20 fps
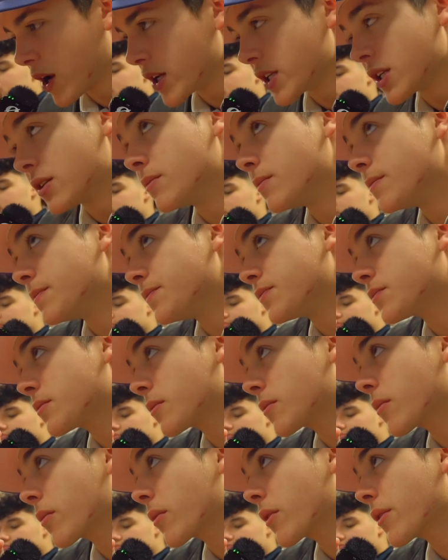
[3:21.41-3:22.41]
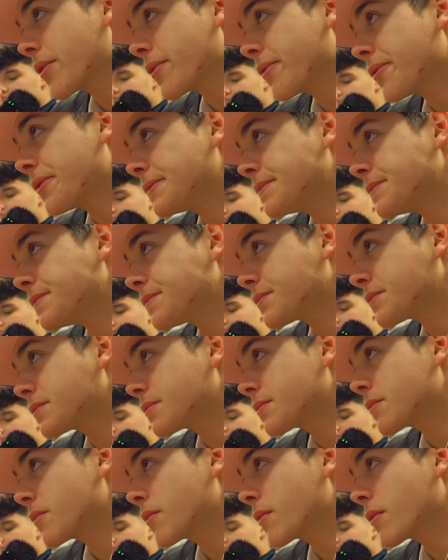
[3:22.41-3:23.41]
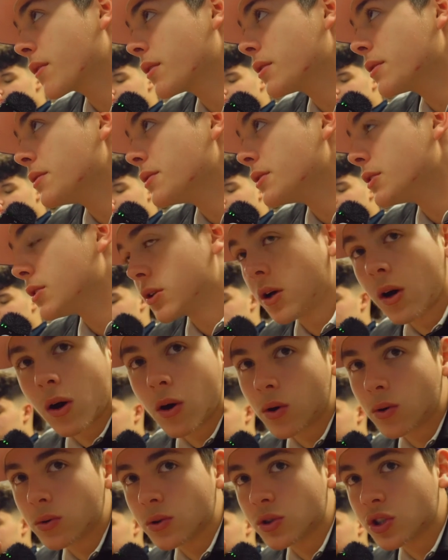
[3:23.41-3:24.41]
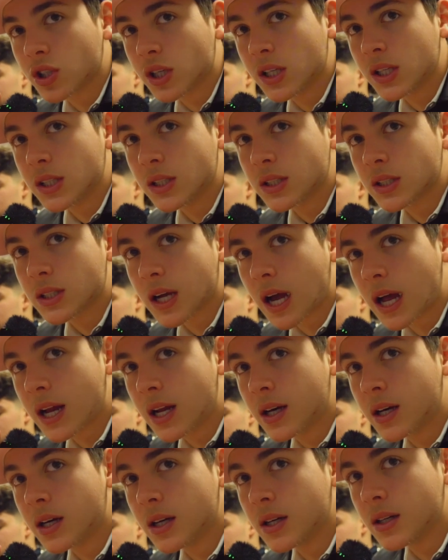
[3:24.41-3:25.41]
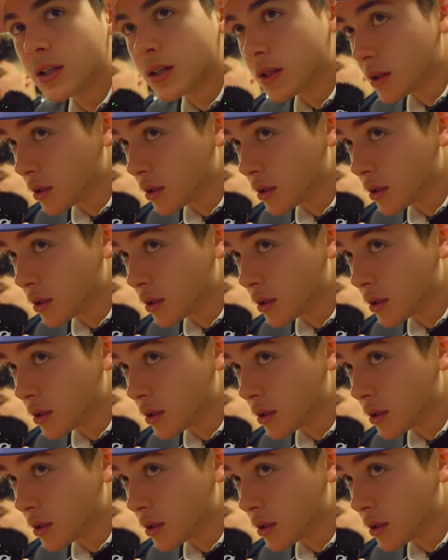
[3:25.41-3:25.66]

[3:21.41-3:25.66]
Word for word: present. Juwan. So she's kind of